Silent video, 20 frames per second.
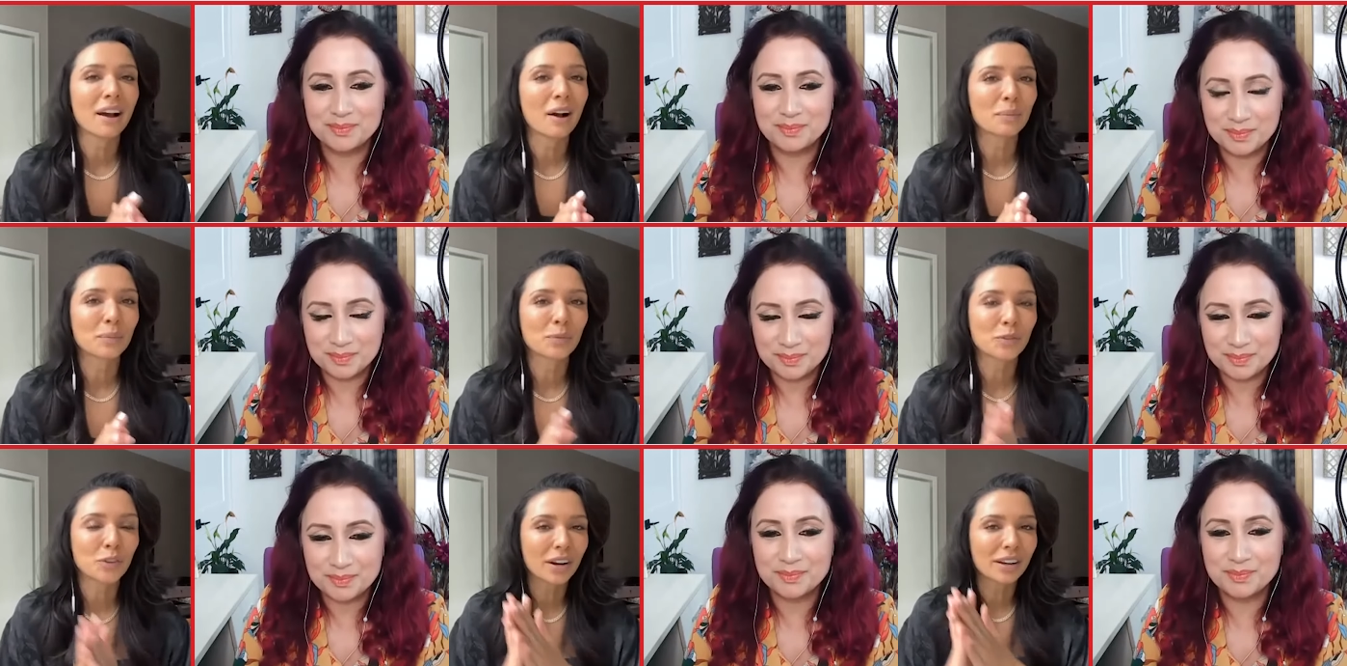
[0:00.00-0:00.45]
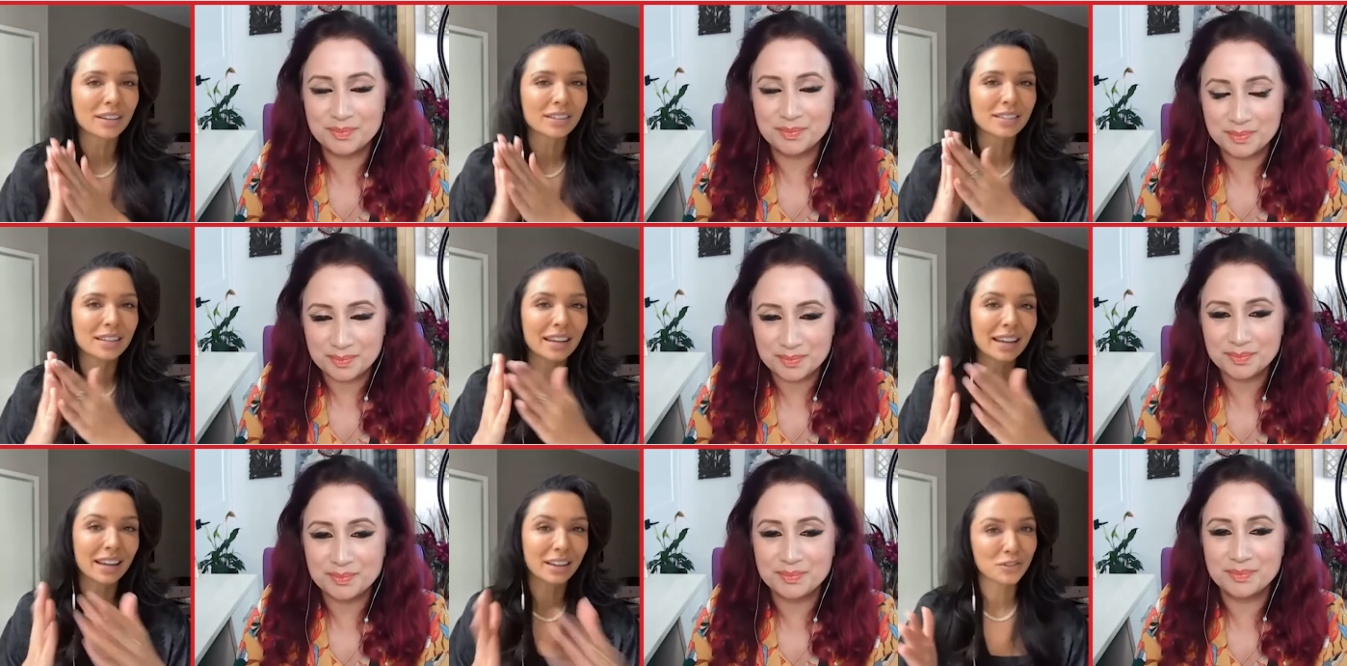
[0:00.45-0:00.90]
Speaker 1: I'm trying to
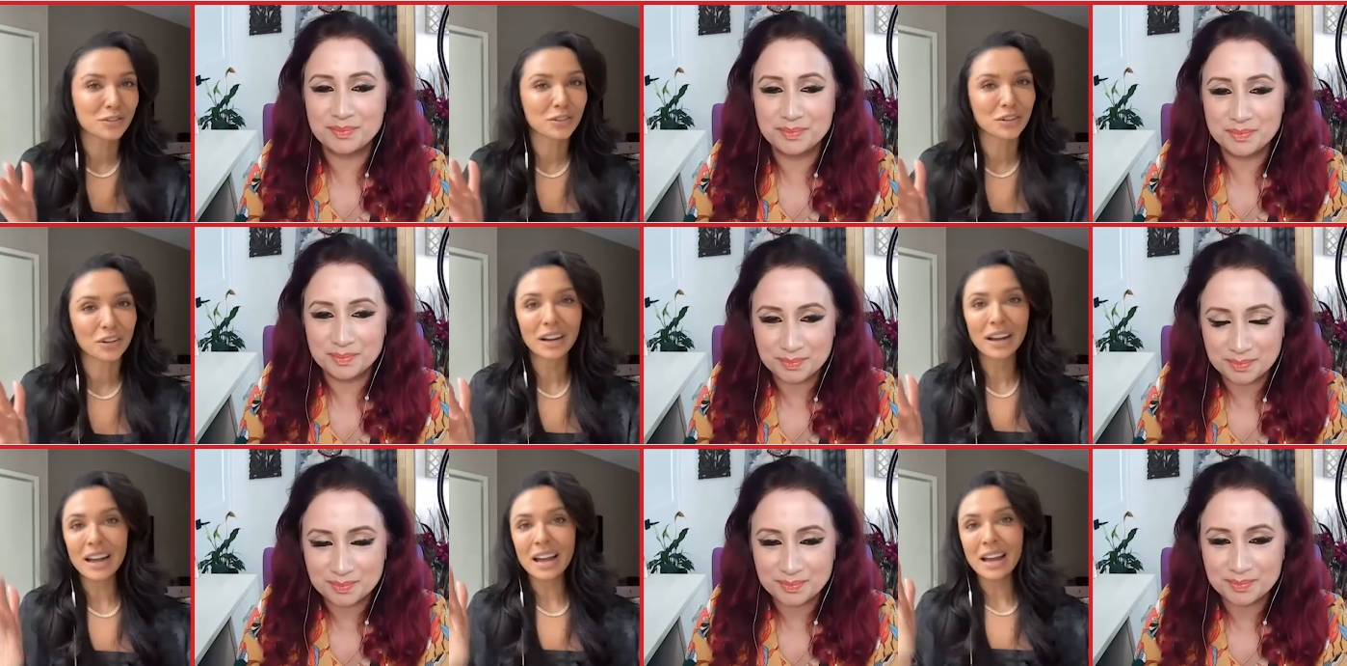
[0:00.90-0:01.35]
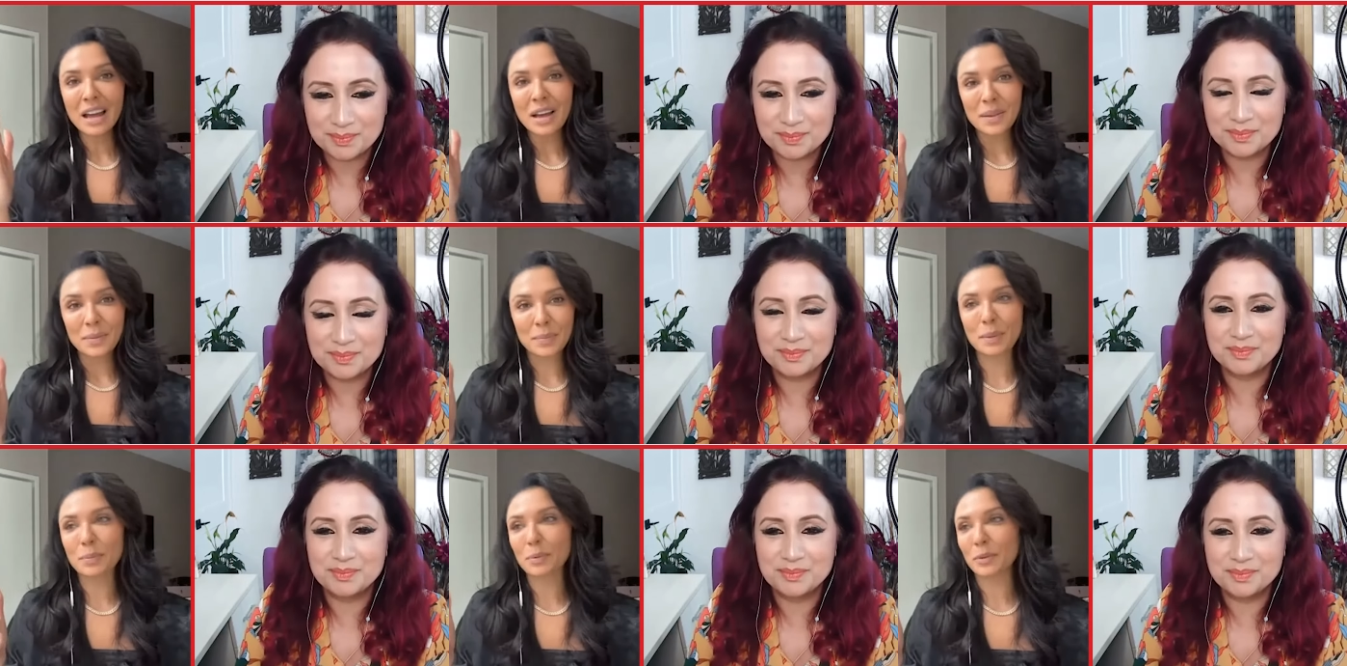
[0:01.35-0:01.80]
answer
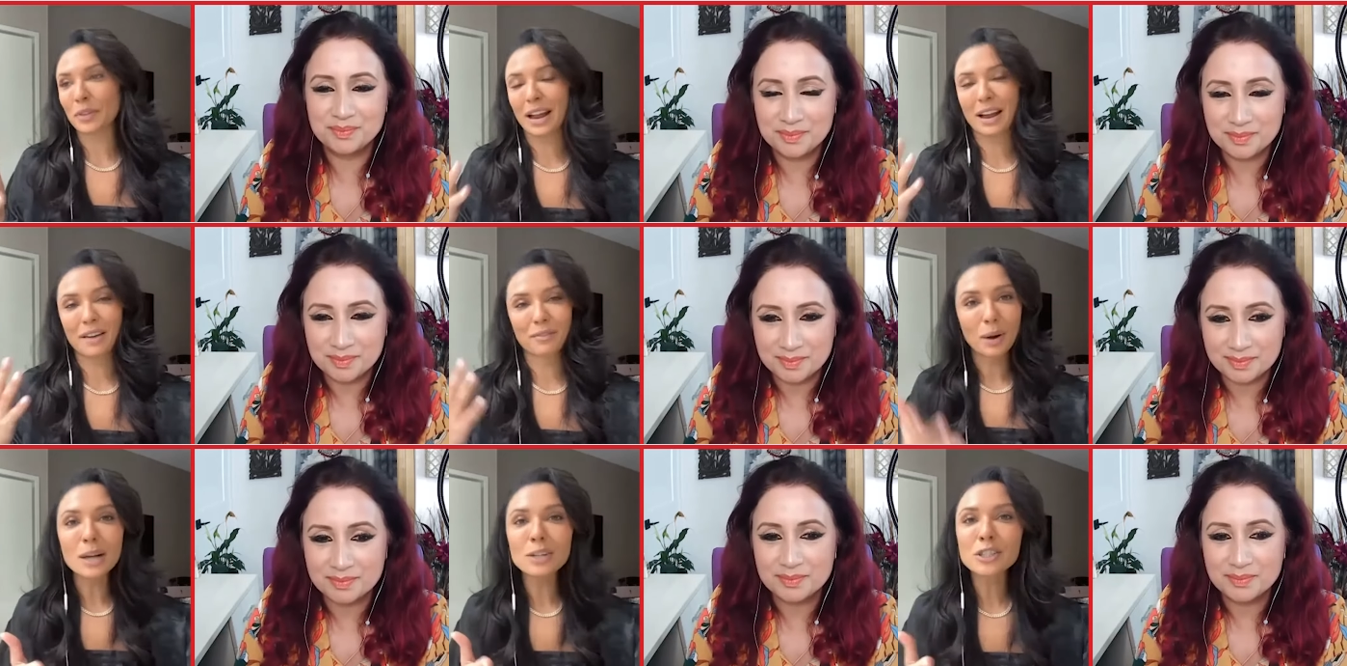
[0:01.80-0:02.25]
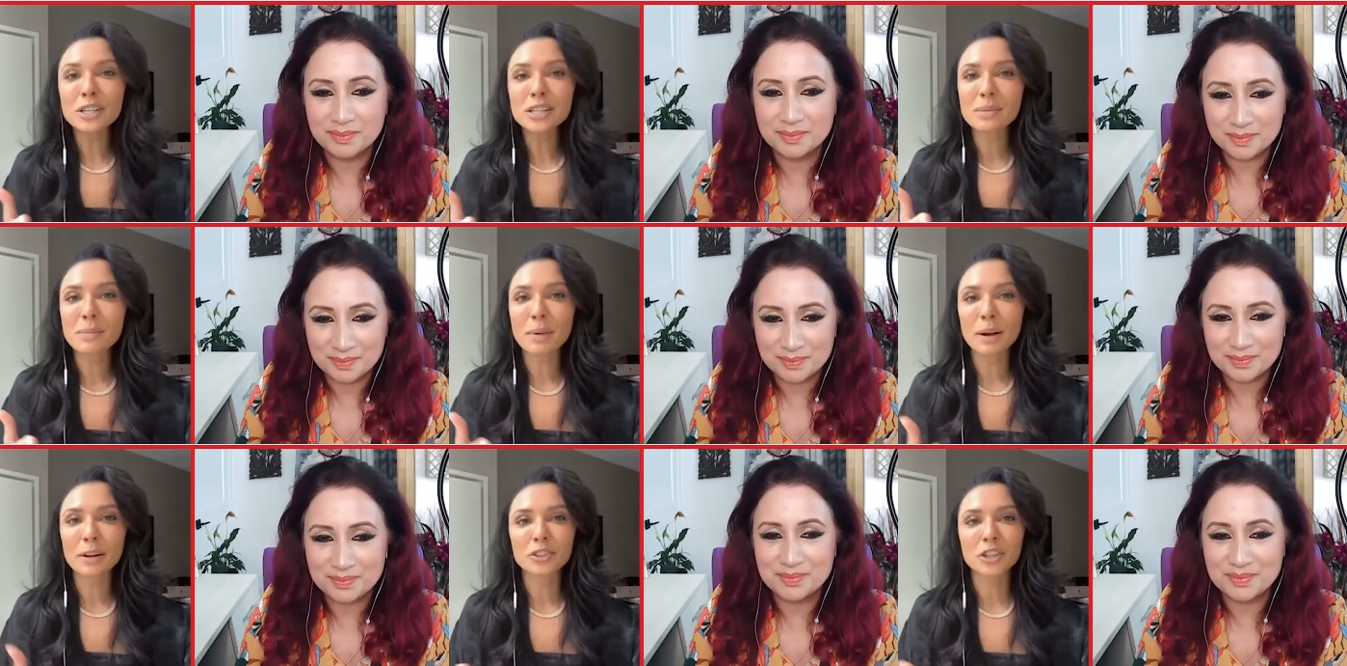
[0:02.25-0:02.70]
people that have questions
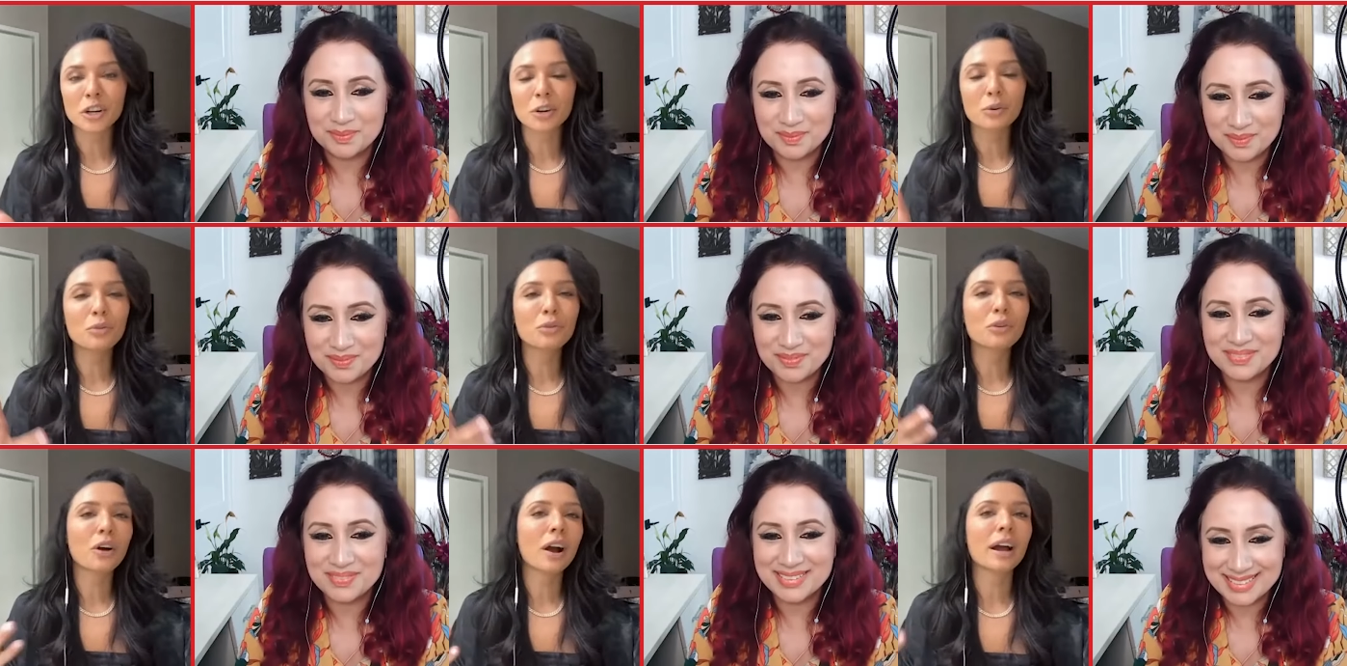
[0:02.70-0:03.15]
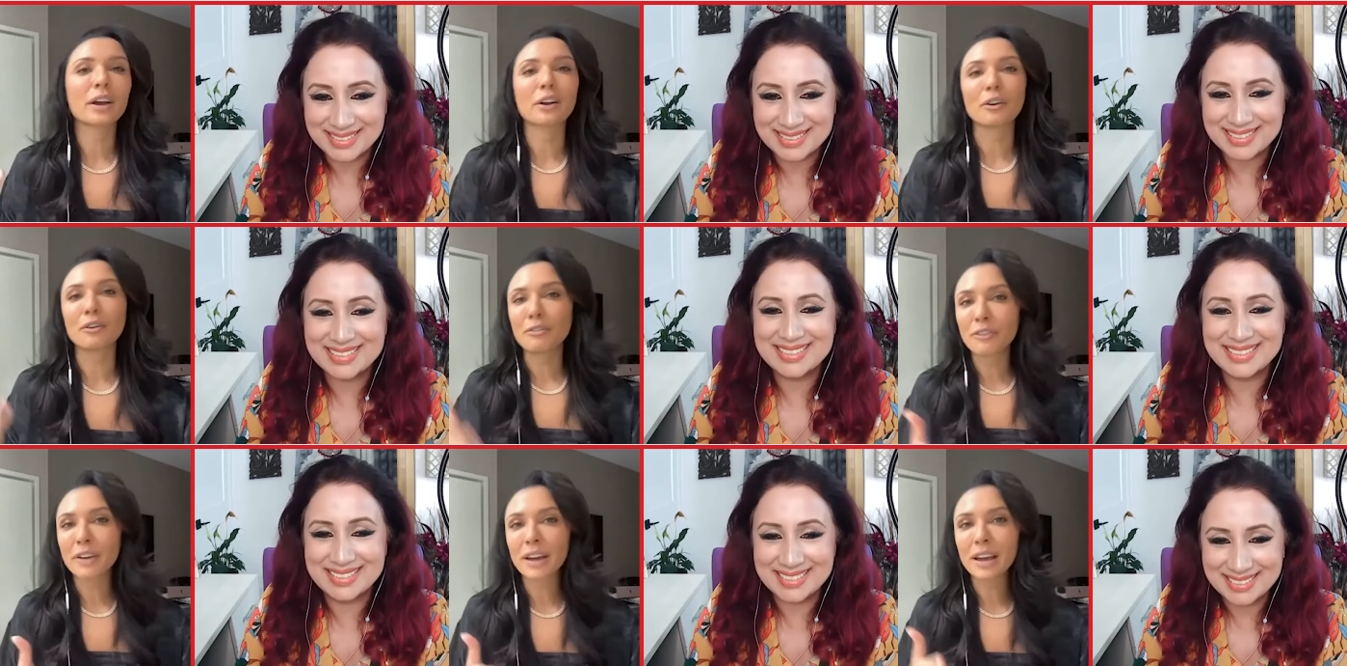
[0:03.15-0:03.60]
about Jungle Cry or
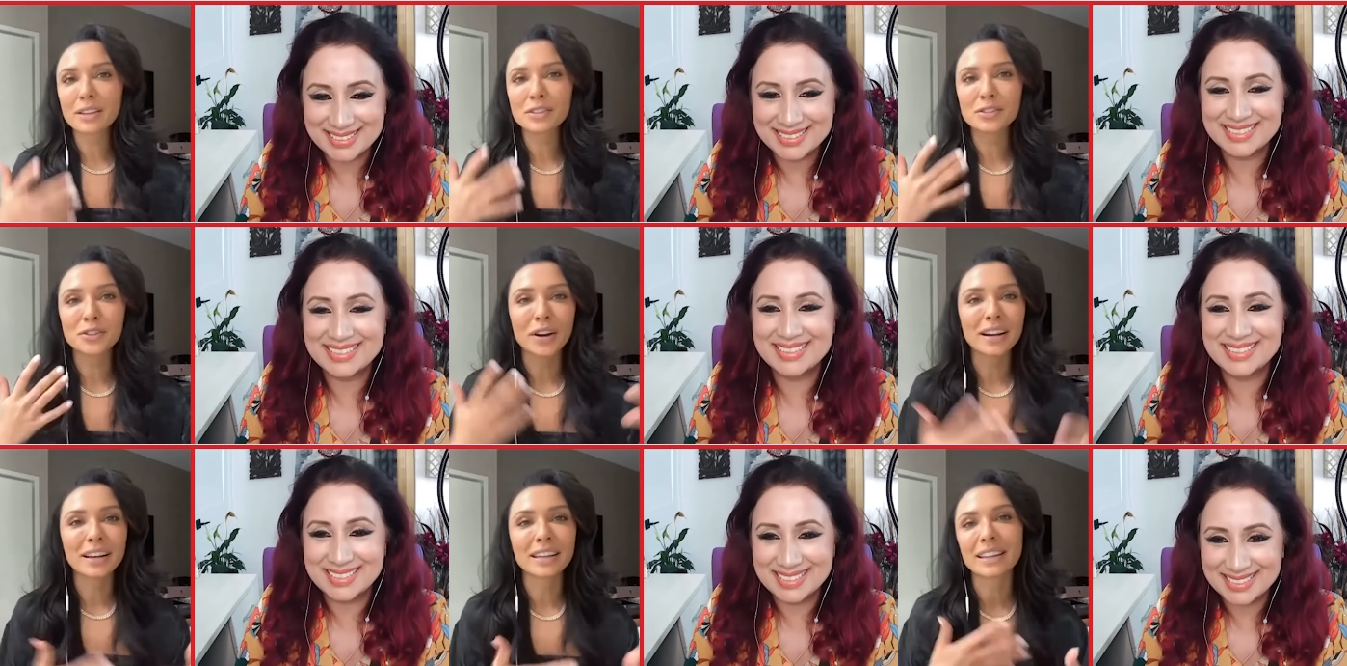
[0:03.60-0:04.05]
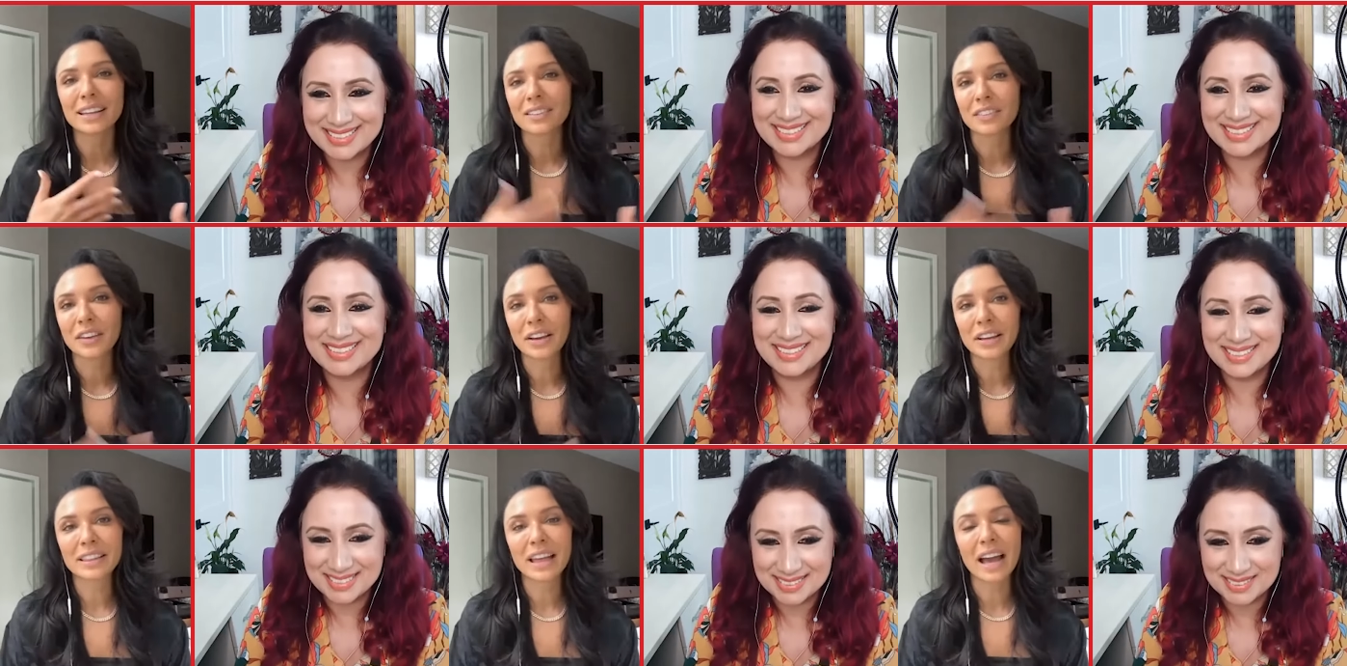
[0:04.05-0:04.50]
fans or anything
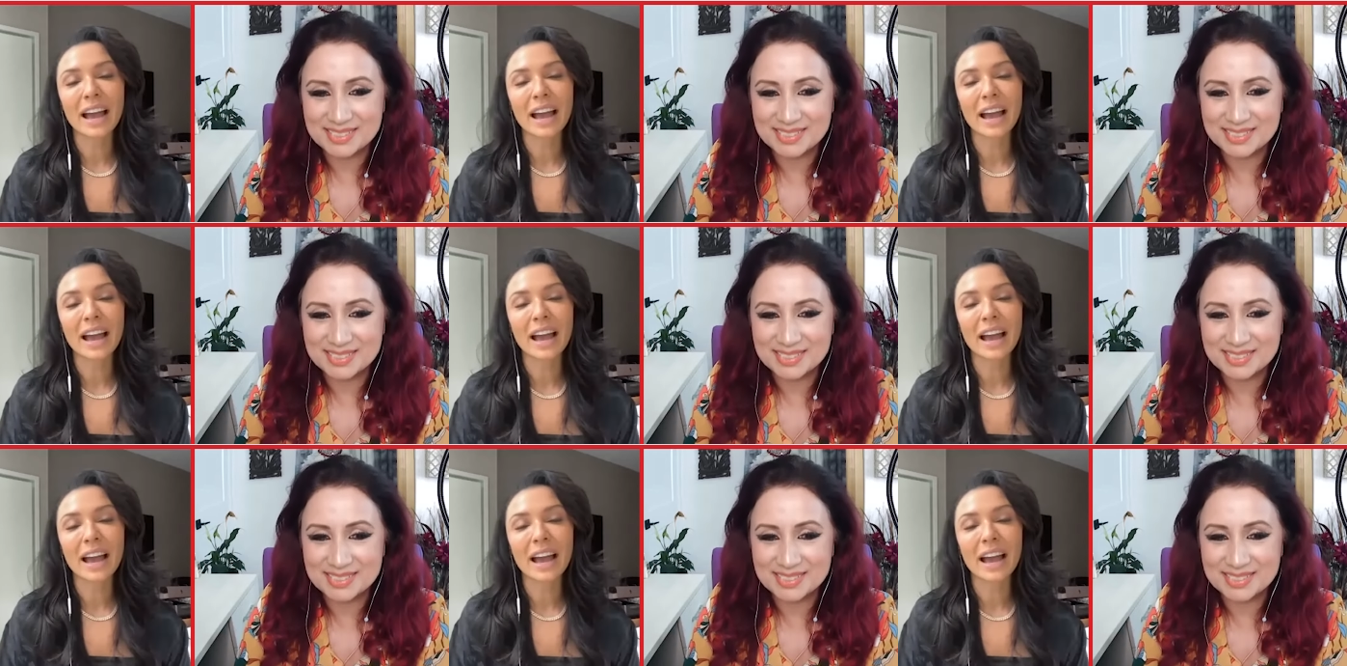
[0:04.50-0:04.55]
like that.